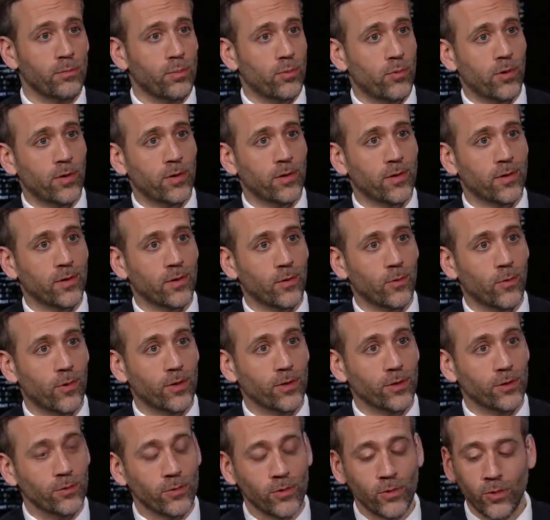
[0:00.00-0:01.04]
point yeah. where
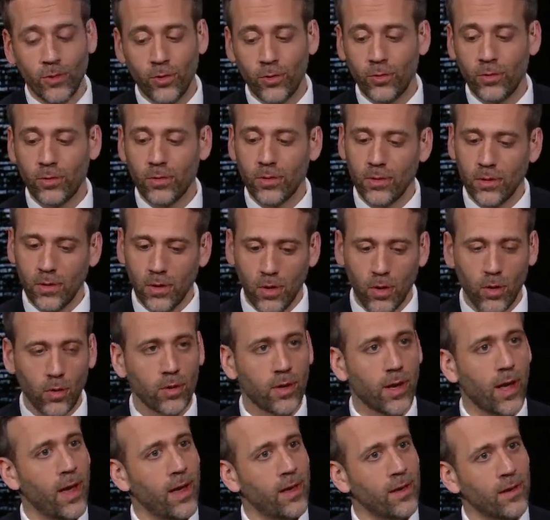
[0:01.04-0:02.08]
you knew,
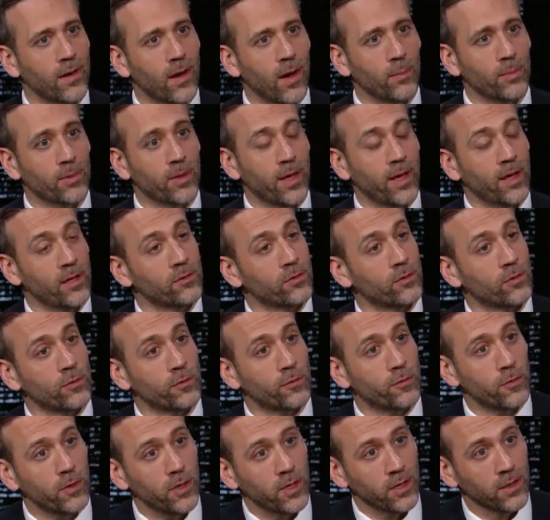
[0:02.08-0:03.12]
okay, I'm cancer
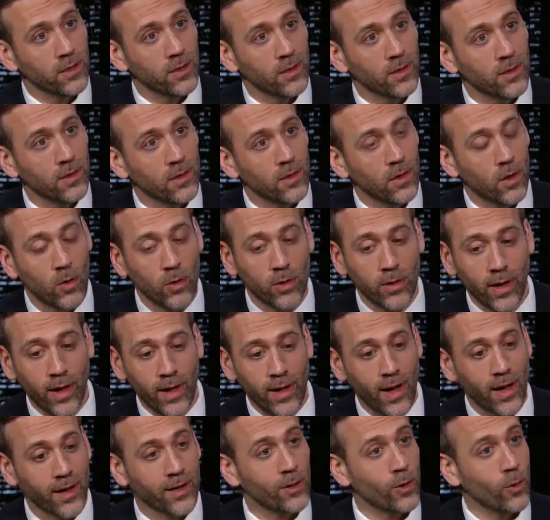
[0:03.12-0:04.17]
free. Yeah.
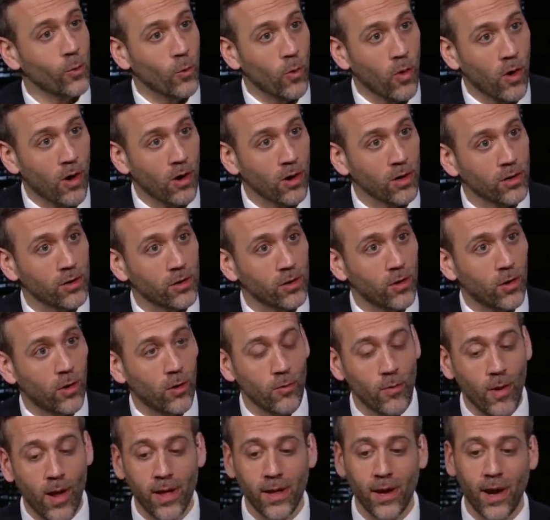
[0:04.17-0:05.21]
Okay, I can walk.
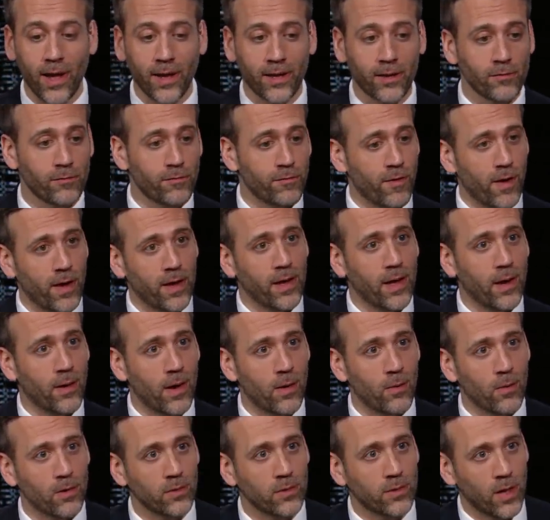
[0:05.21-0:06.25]
All right, I can fight.
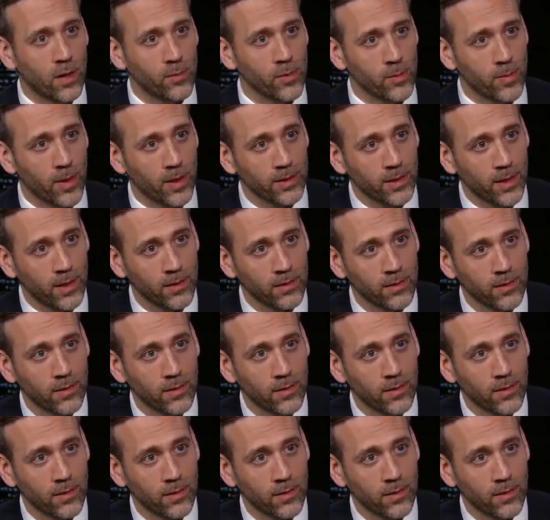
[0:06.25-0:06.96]
Tell me about that.